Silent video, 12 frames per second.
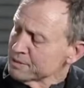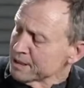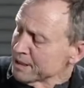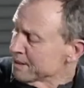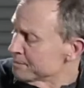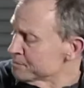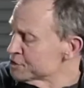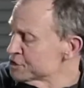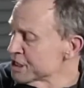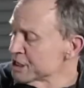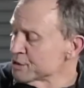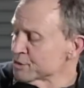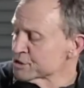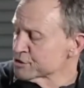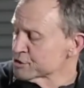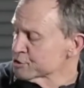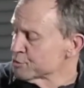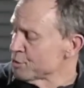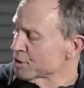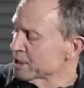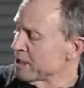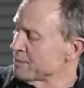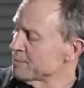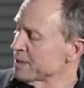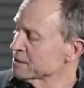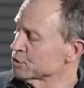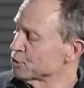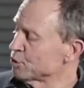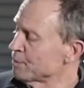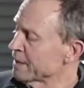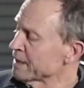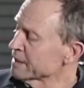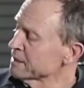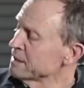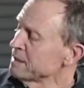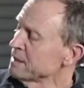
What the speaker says: MC, which is a small compact tool bag,